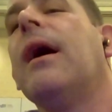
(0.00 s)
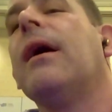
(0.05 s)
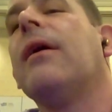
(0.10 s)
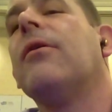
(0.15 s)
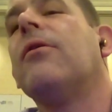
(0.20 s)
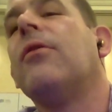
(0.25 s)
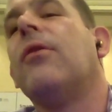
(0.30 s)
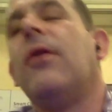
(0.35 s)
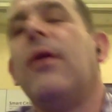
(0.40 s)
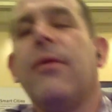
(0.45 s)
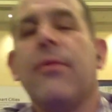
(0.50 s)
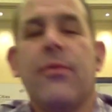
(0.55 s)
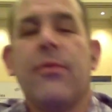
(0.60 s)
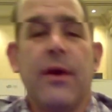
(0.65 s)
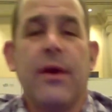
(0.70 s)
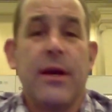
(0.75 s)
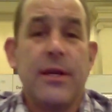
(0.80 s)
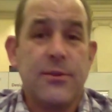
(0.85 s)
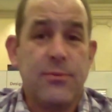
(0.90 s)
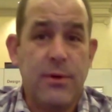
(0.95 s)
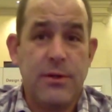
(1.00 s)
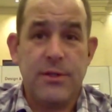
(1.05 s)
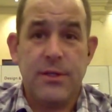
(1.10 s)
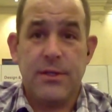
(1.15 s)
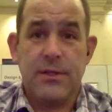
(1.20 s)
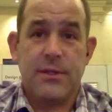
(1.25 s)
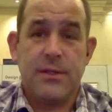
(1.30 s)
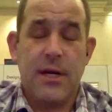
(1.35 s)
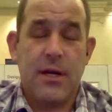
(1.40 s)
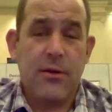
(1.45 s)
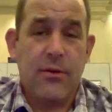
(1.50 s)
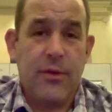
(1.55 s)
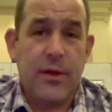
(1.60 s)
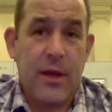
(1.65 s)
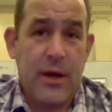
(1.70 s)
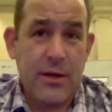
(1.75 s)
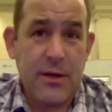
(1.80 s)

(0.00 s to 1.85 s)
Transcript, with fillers: angle on things, which is not only